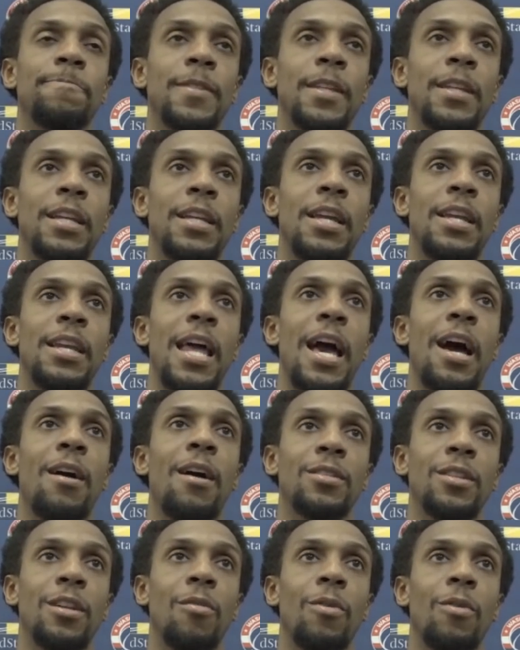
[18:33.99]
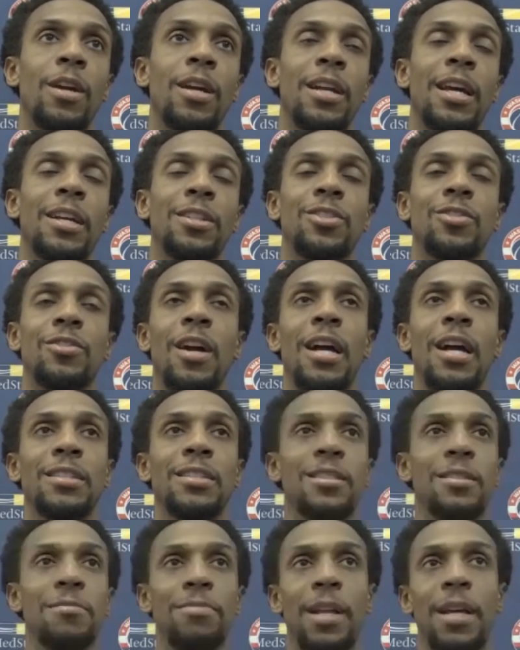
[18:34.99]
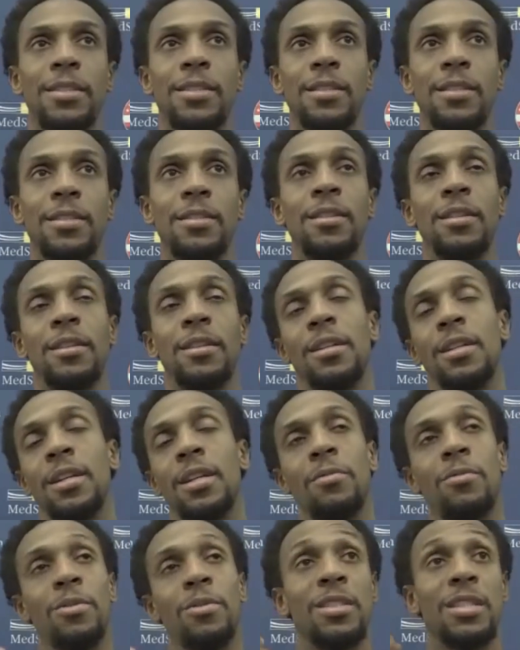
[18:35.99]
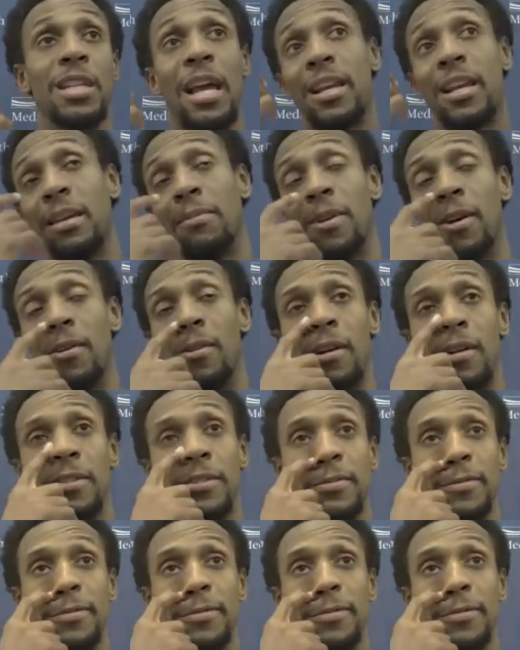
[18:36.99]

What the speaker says: And now, you know, we're hitting our strides. It's a blessing. We just got to keep going.